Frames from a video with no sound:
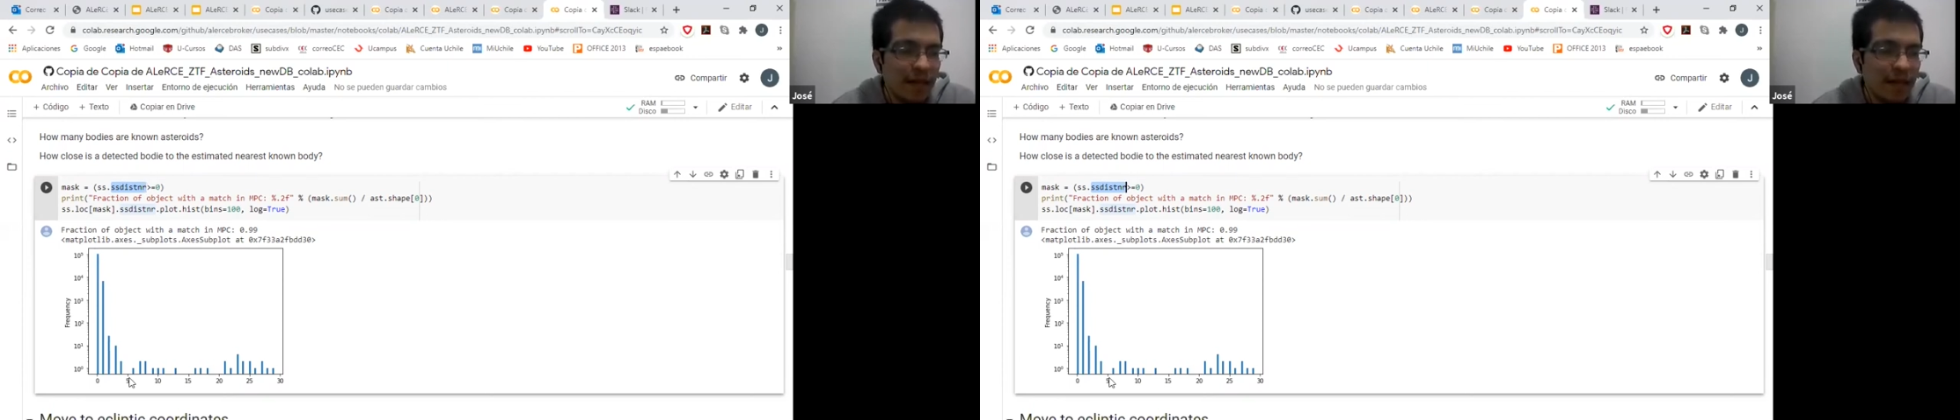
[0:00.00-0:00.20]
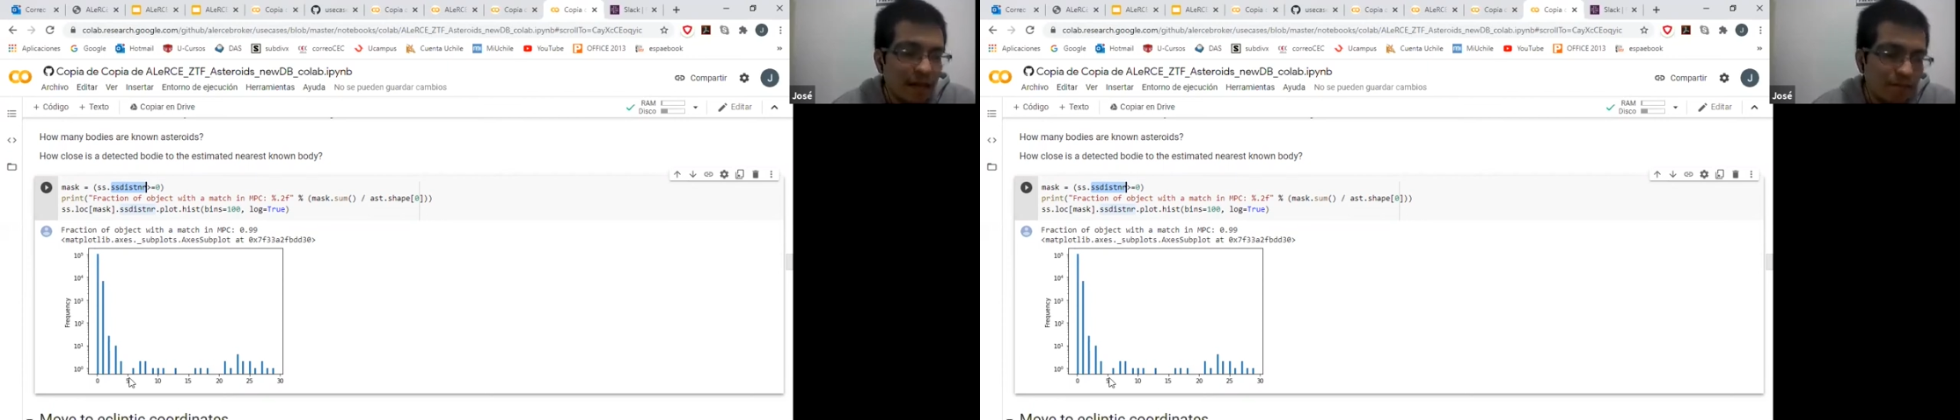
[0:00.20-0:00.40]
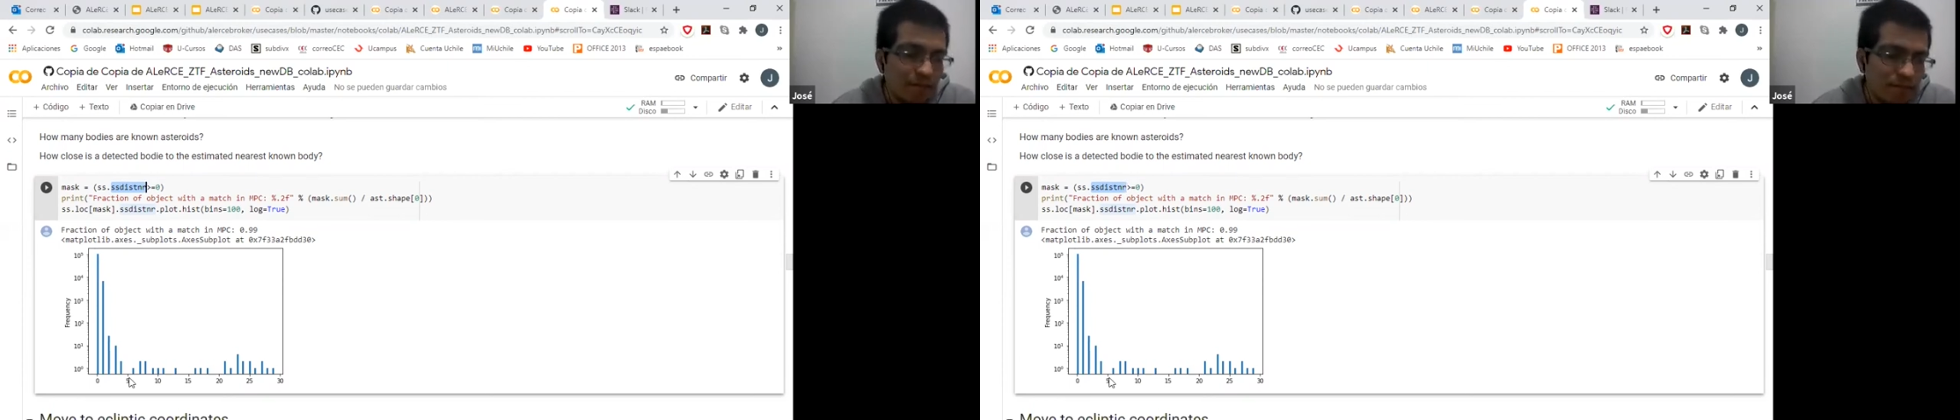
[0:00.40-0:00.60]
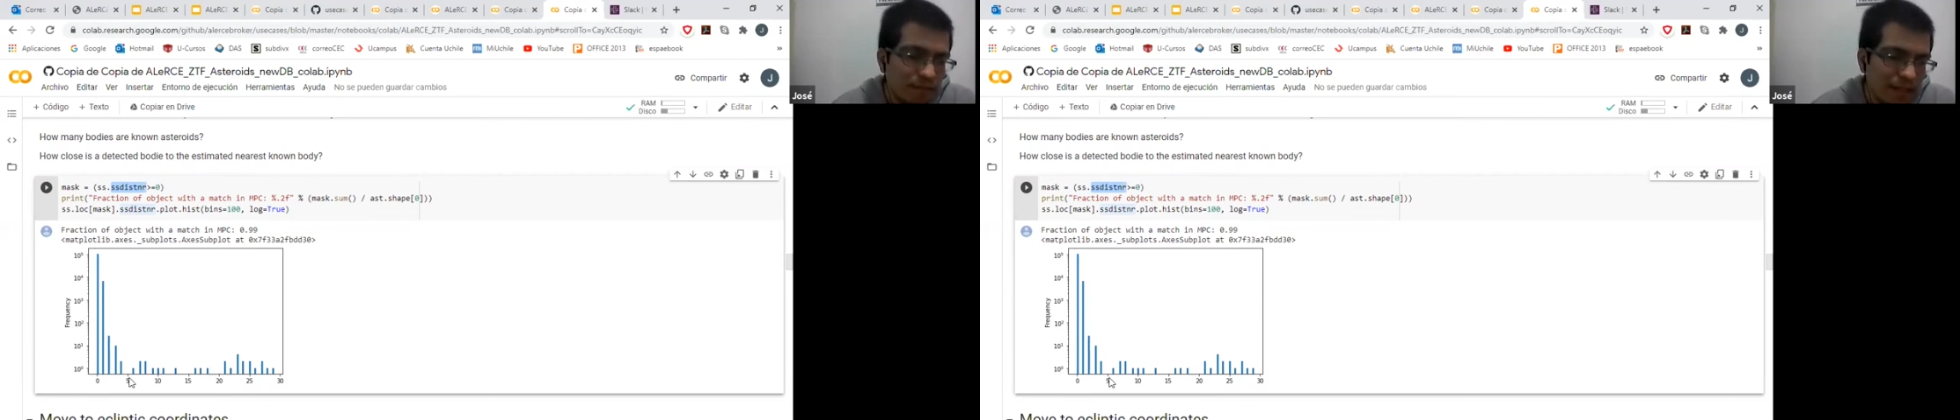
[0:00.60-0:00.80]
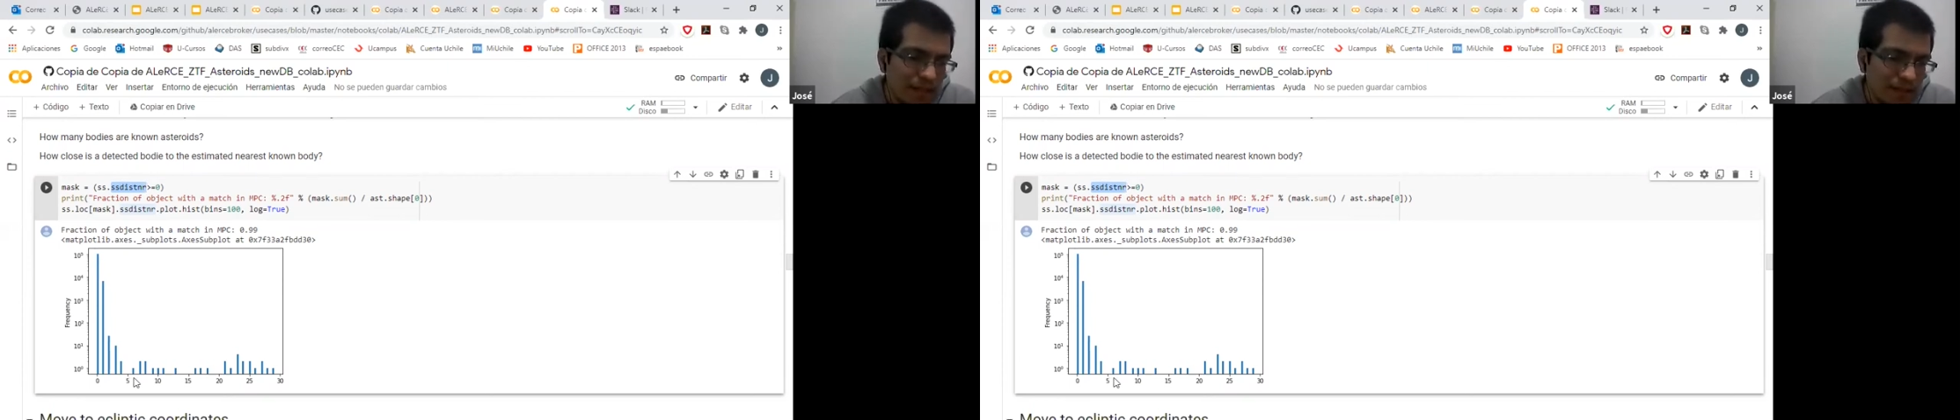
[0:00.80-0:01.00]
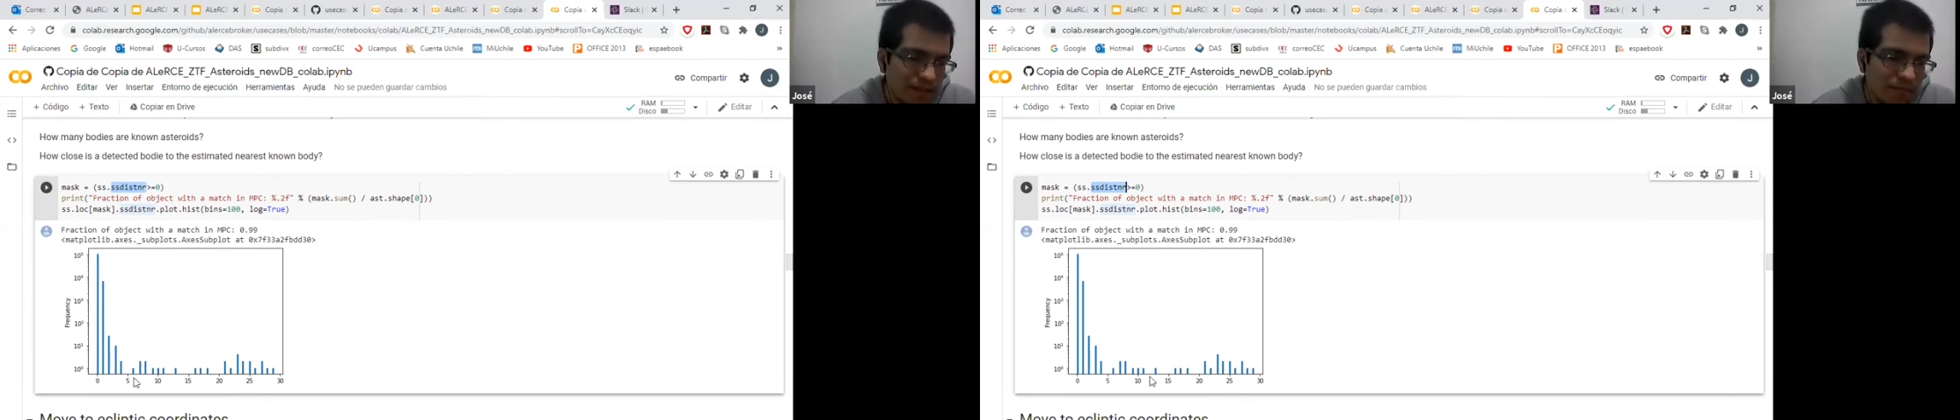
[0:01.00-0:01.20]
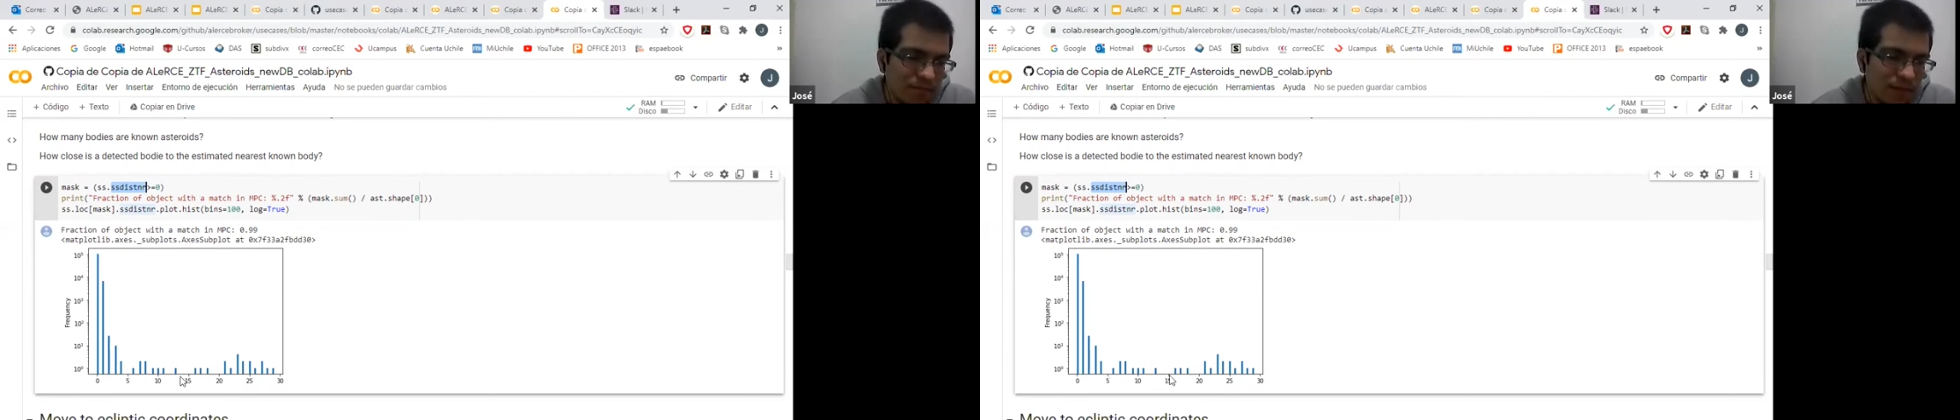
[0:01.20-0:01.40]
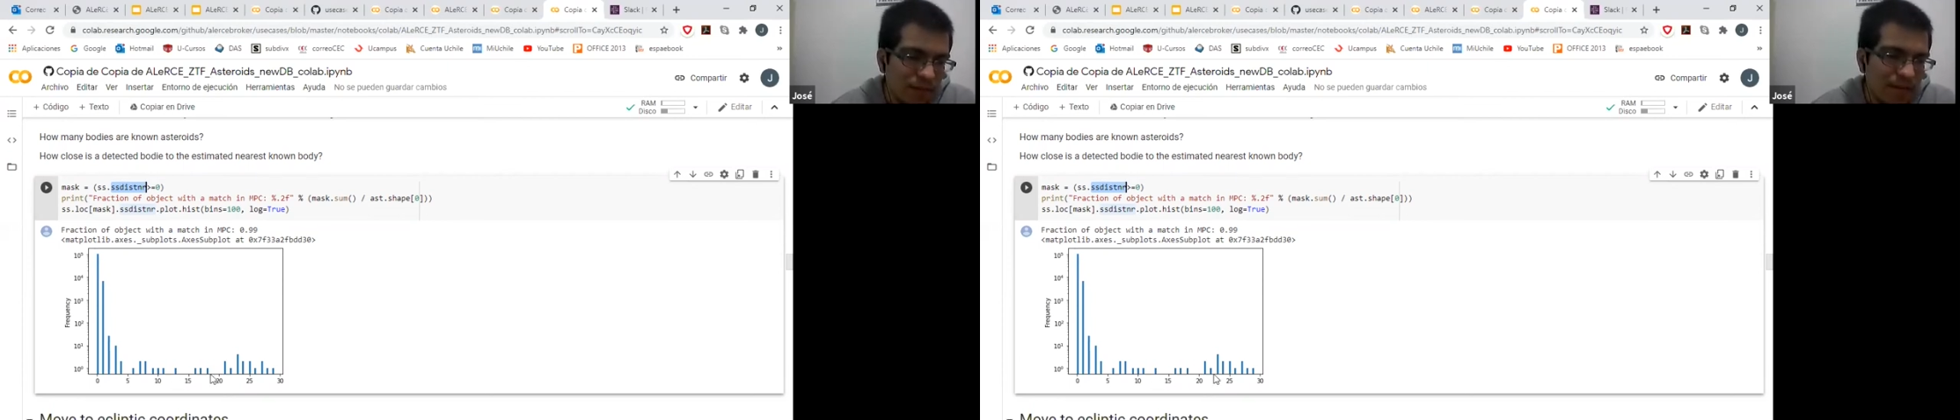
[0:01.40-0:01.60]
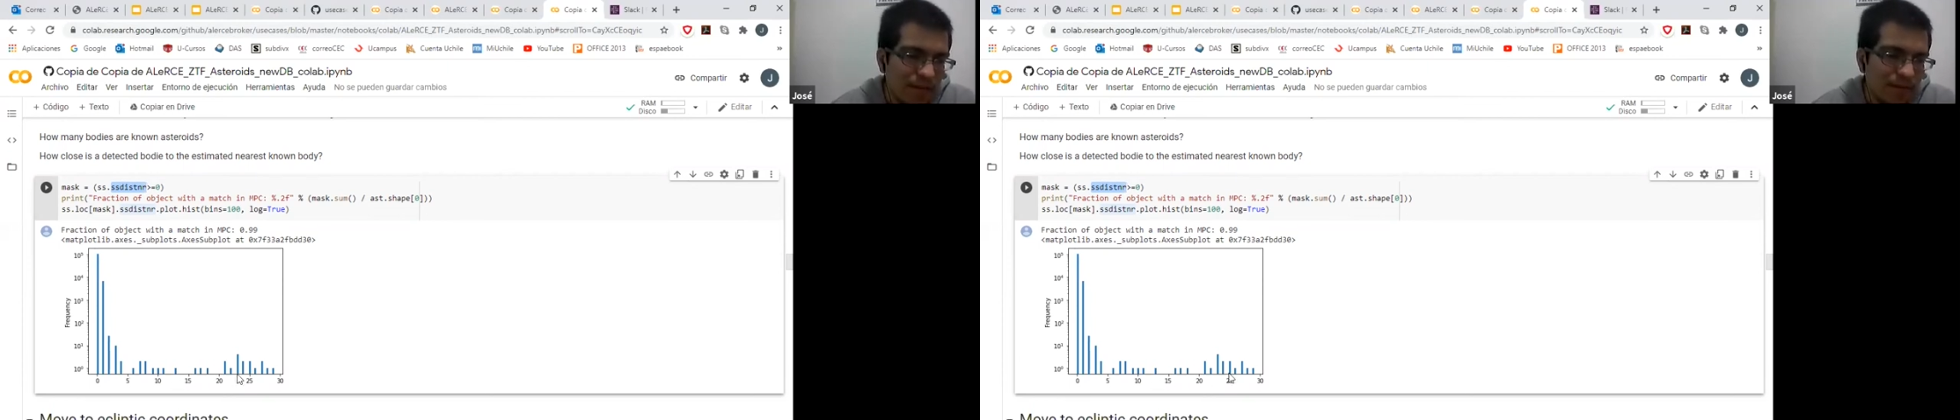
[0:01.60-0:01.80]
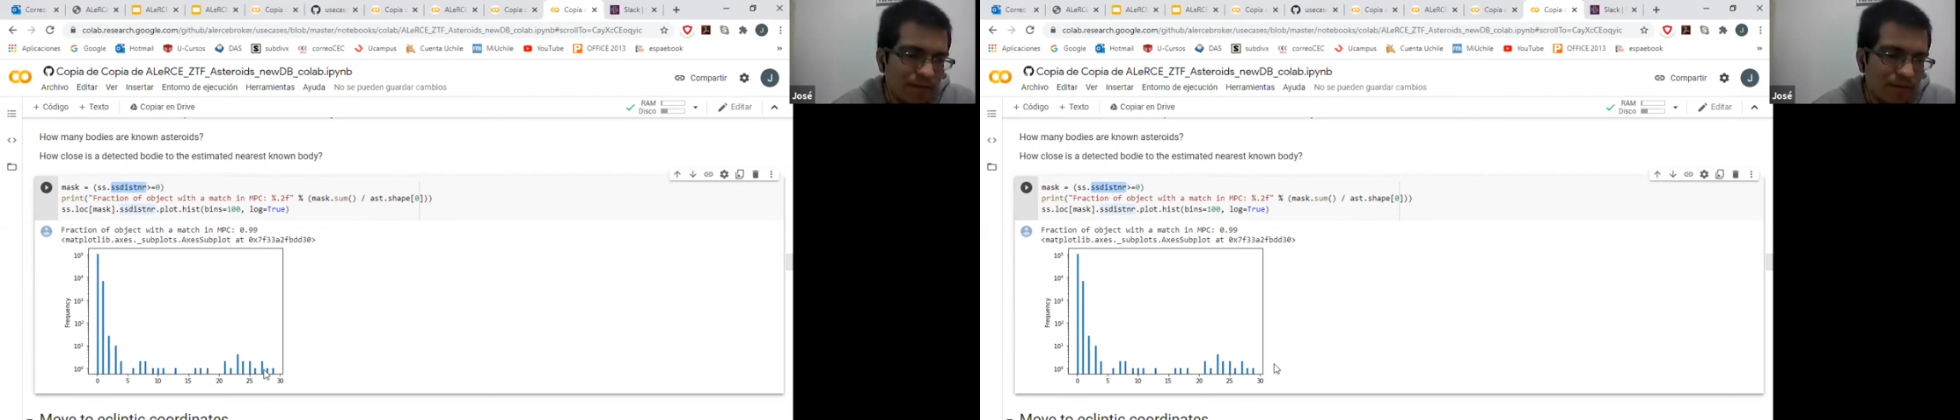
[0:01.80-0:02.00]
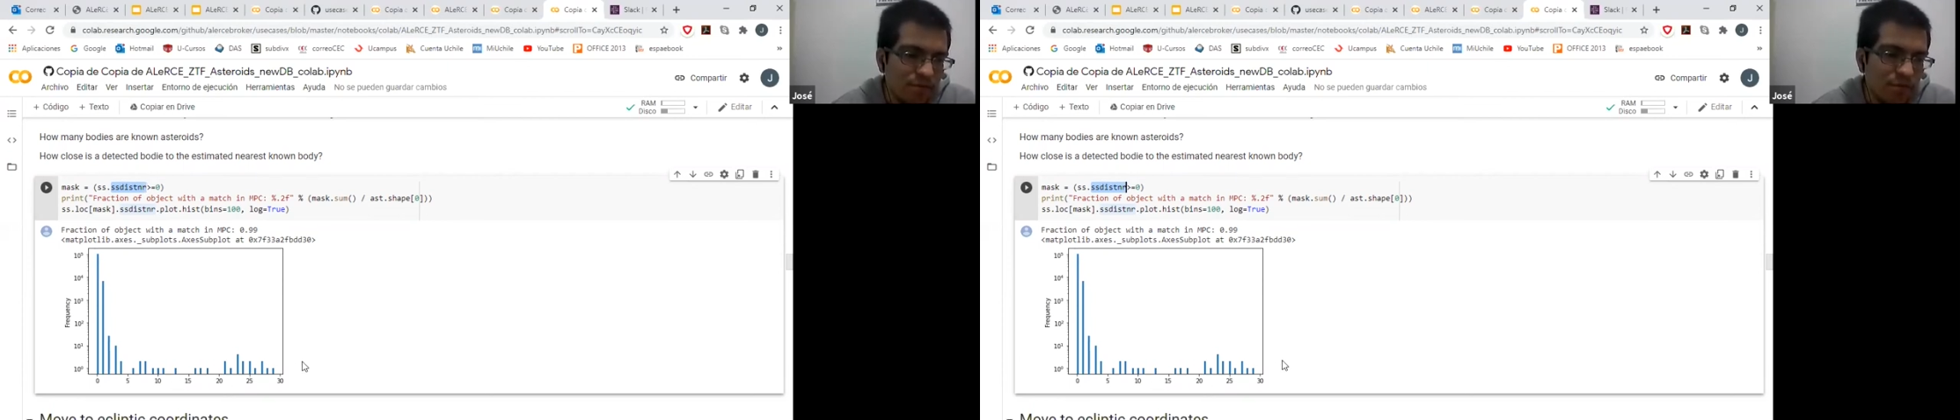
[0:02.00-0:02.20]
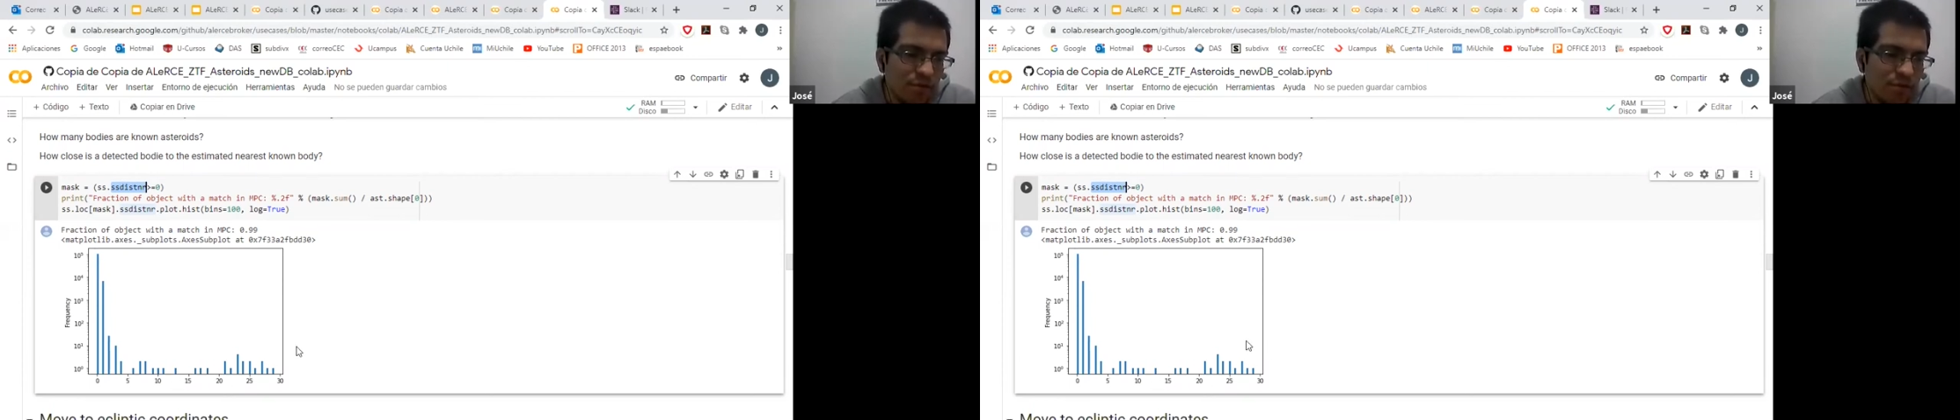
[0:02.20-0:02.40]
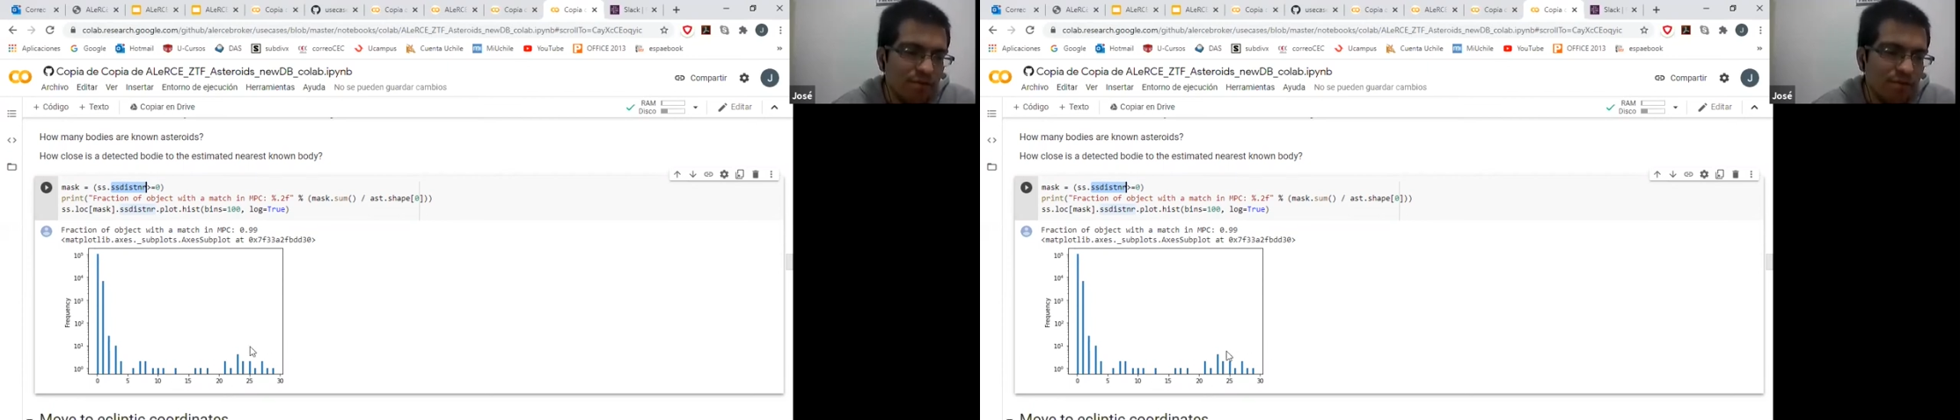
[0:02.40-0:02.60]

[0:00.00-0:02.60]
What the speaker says: And then we have a few more.